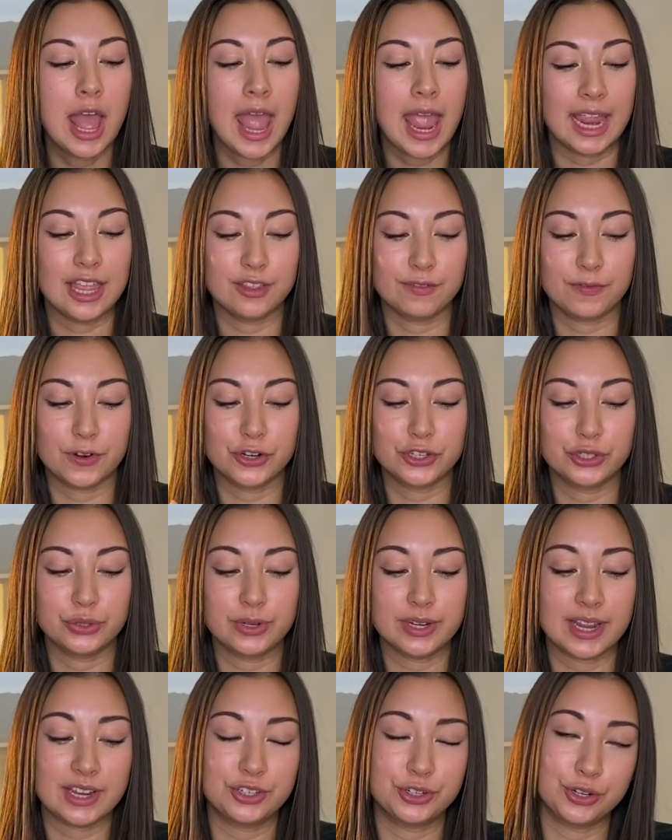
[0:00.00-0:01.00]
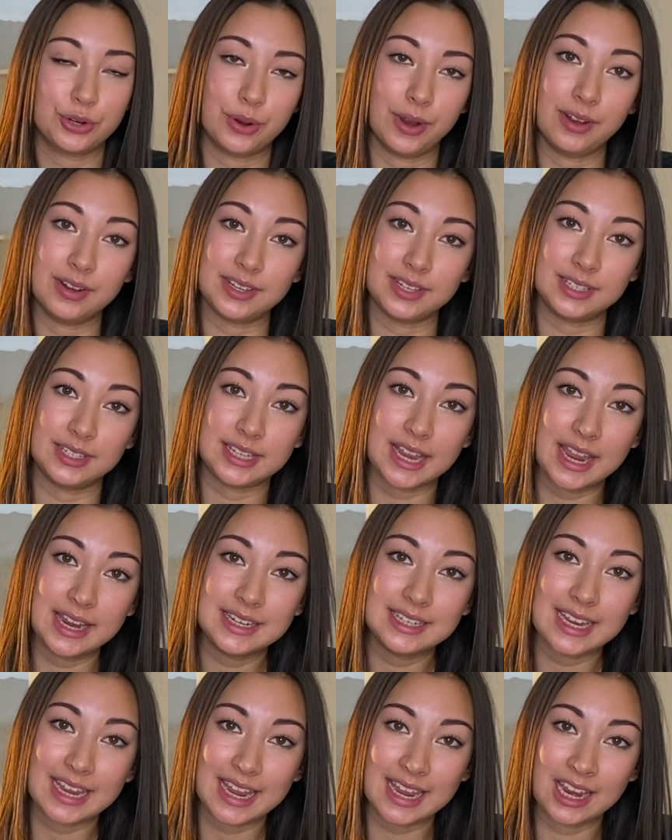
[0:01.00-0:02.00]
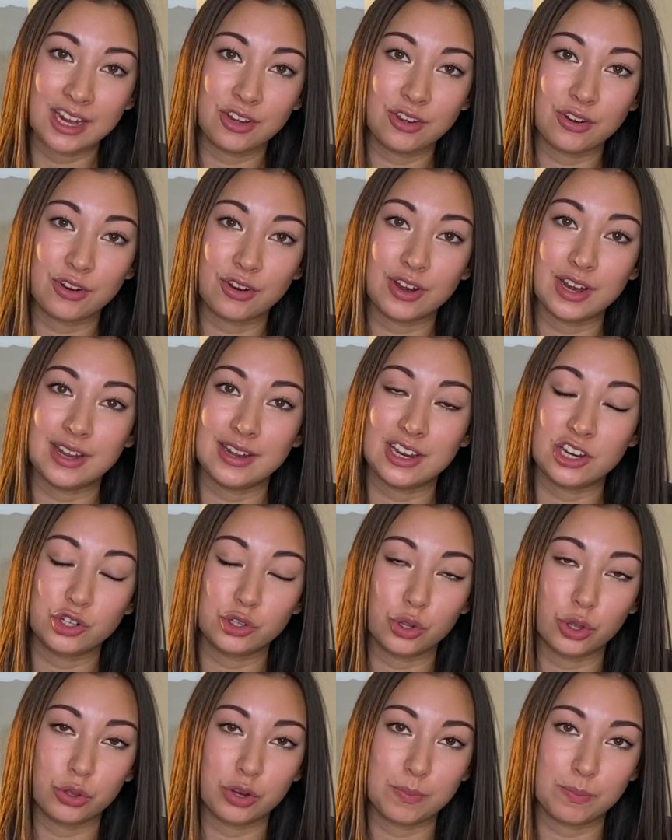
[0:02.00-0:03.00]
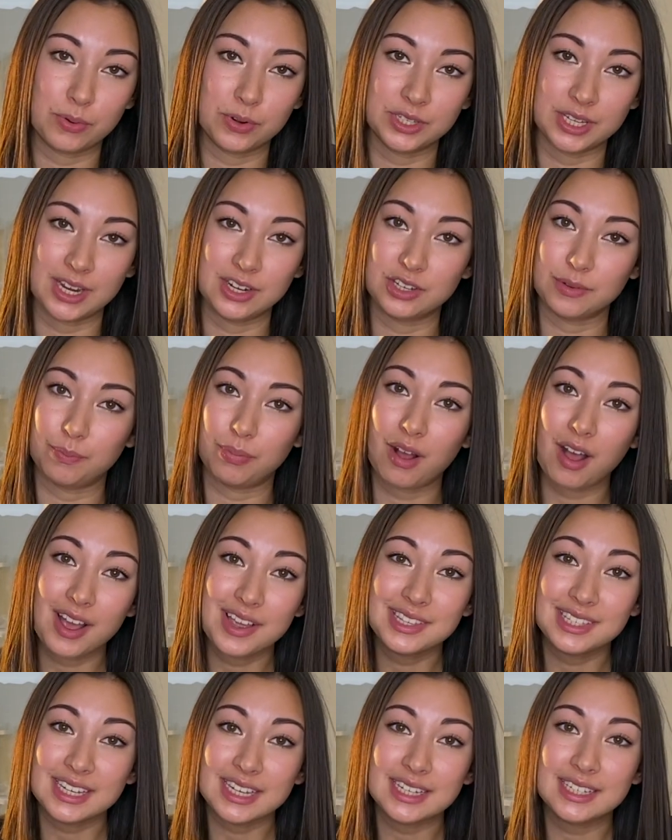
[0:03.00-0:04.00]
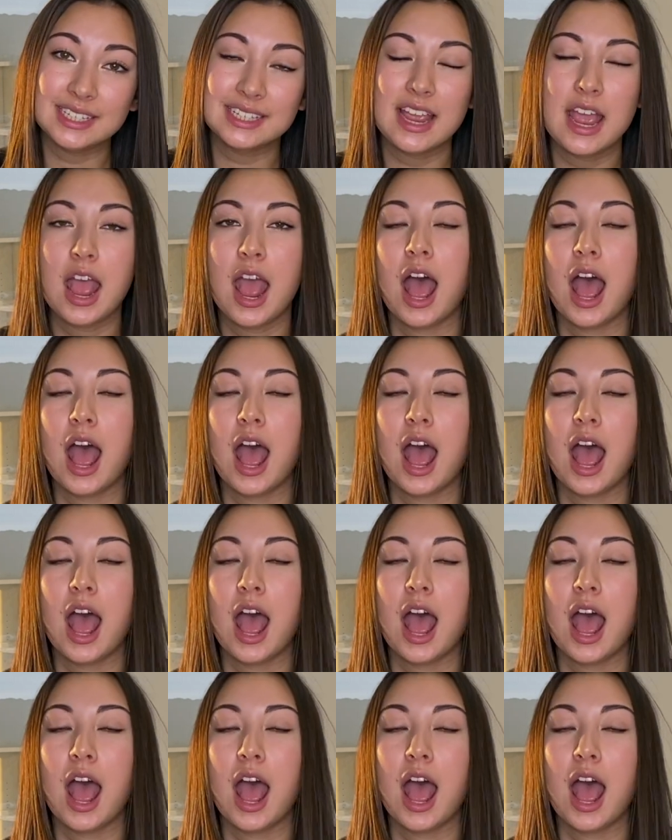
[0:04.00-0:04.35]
In the first 3 days, you're going to send in your initial 3% deposit.